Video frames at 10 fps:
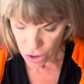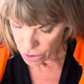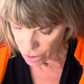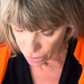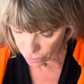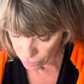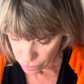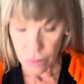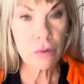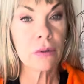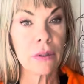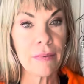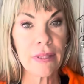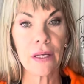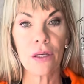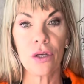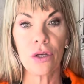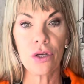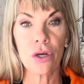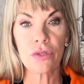So let me think,
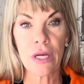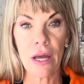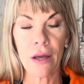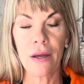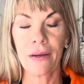you go down.